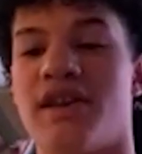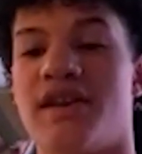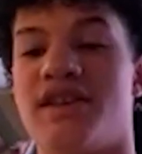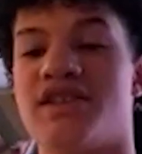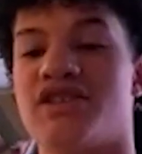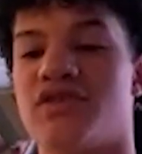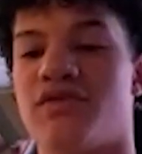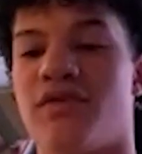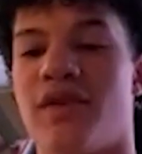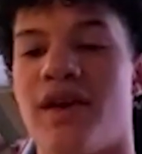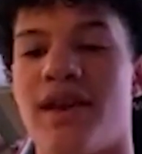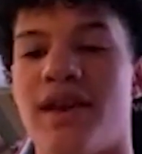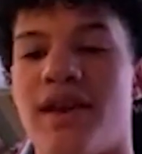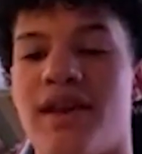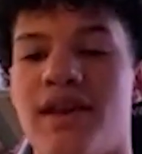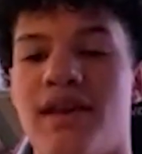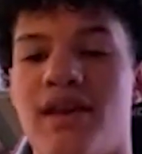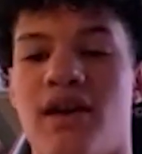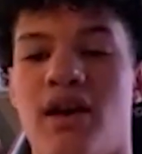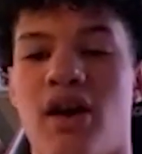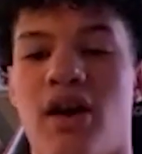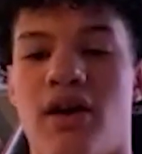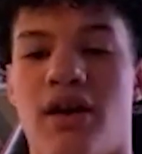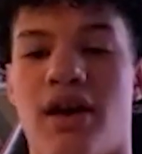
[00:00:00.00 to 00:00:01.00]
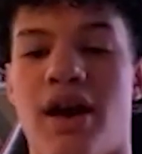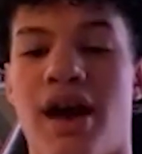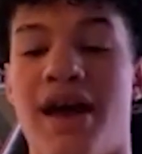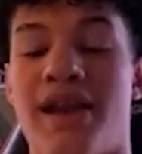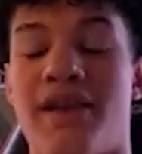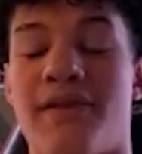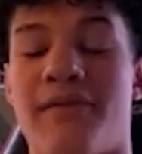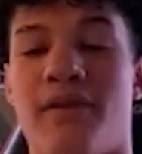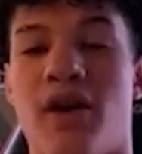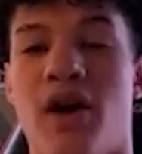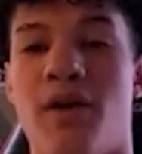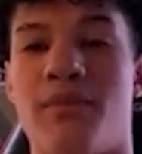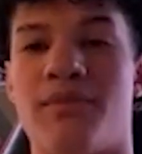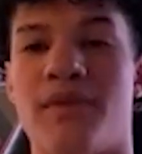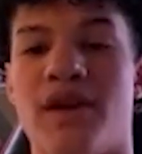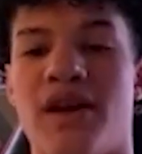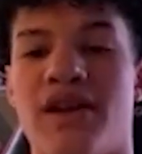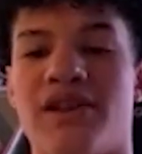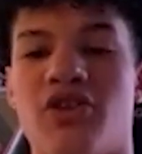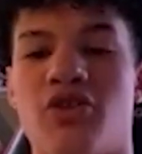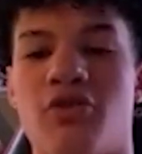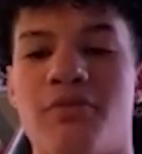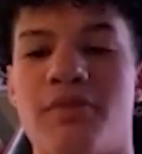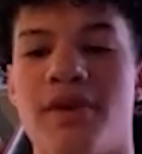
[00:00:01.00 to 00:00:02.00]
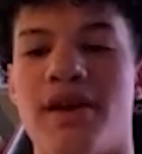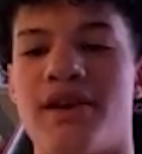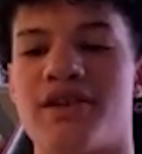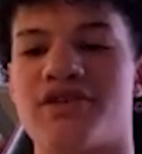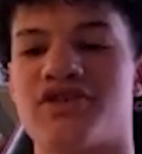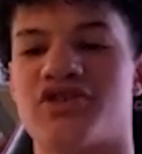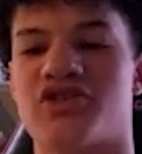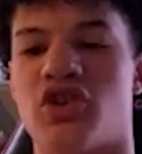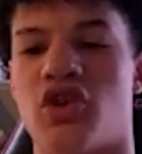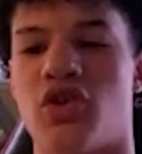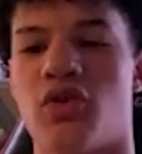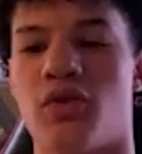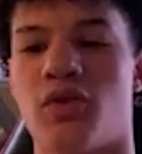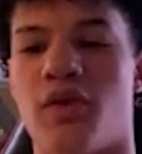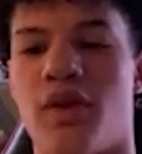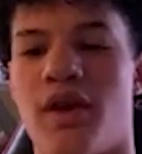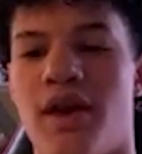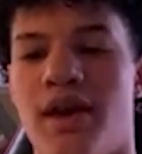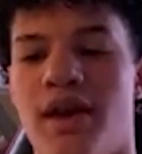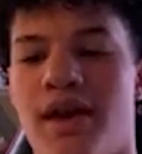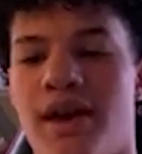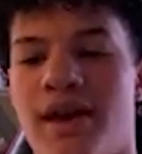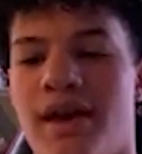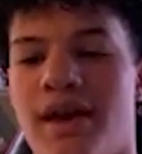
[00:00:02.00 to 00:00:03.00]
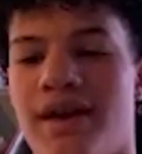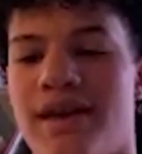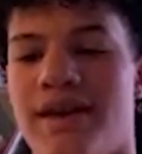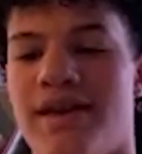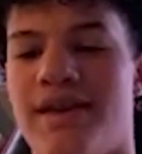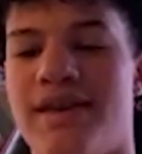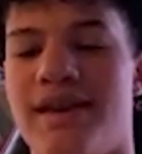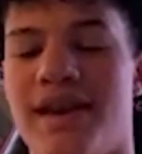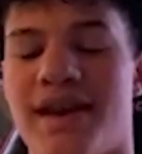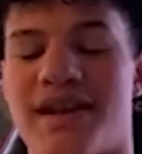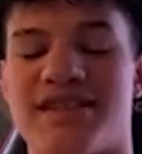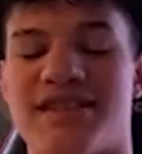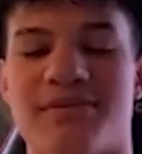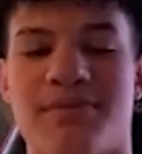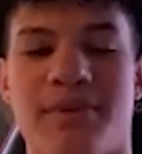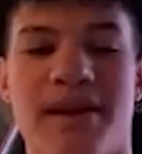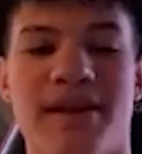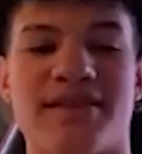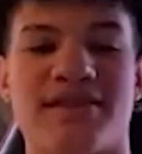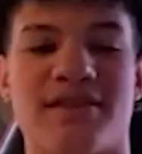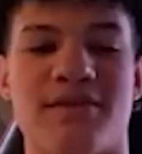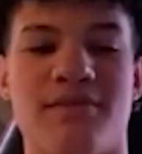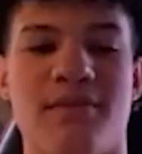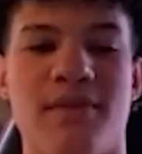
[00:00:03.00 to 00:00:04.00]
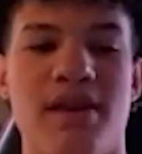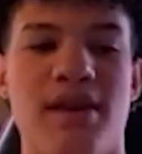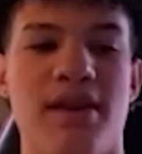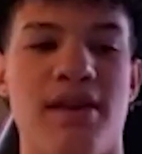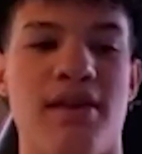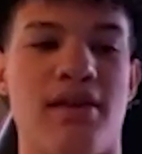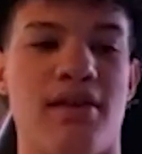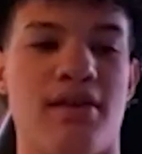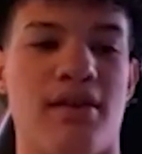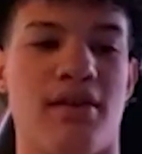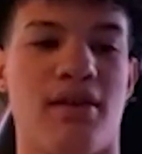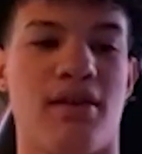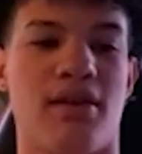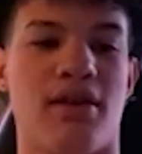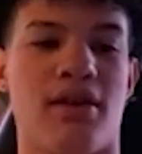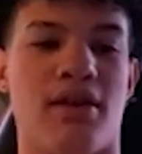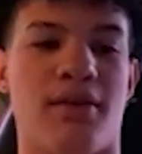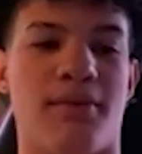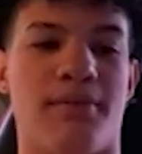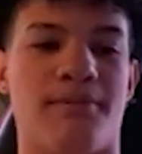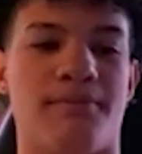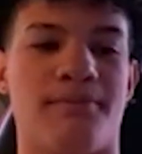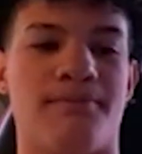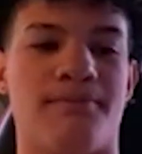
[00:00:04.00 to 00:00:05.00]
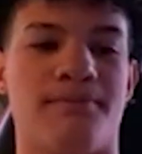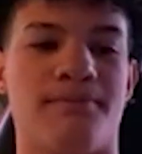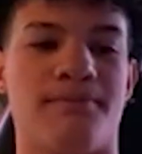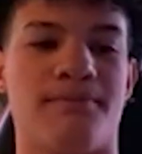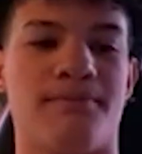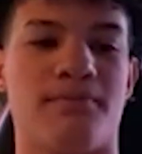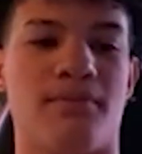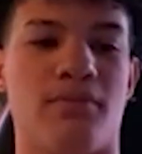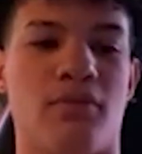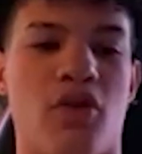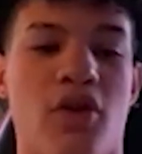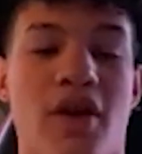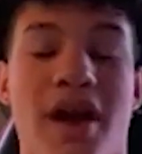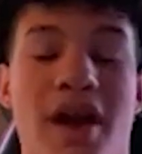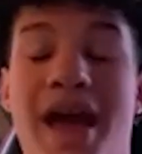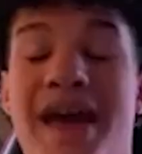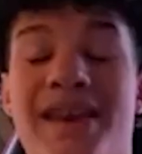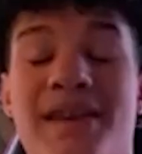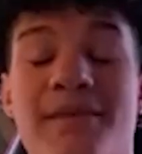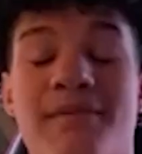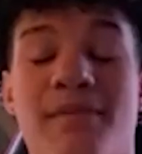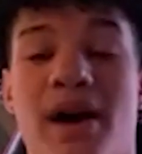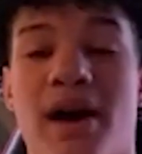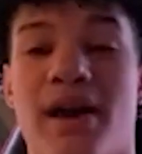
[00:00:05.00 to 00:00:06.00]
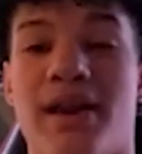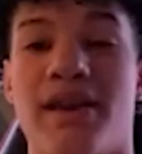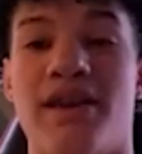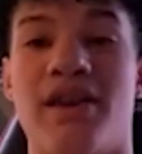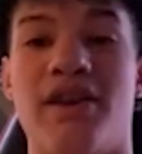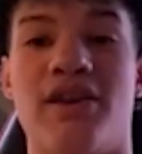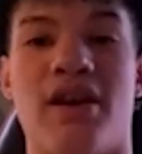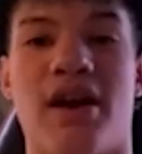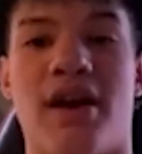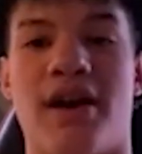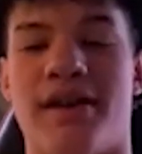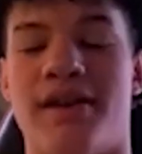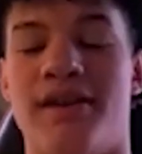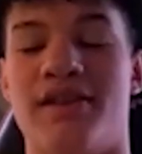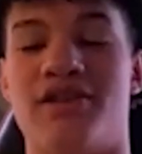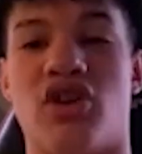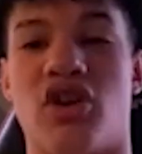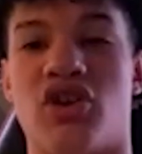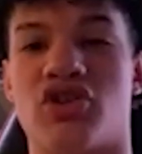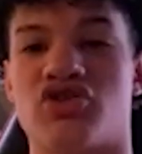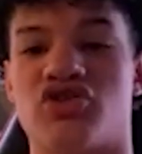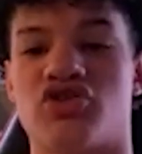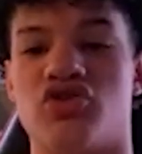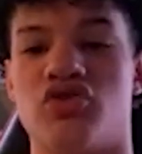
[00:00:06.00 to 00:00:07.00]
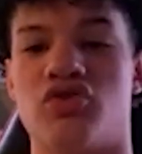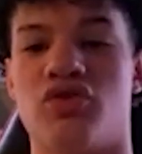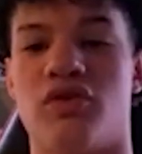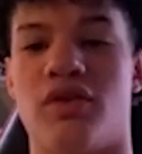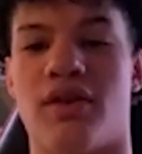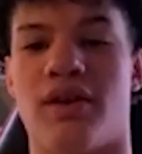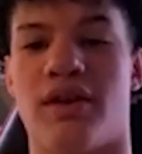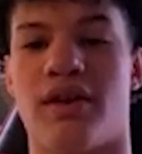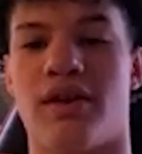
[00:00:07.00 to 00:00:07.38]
He's already kind of up there a little bit, so he explains to me um, or anybody he uh, he talks to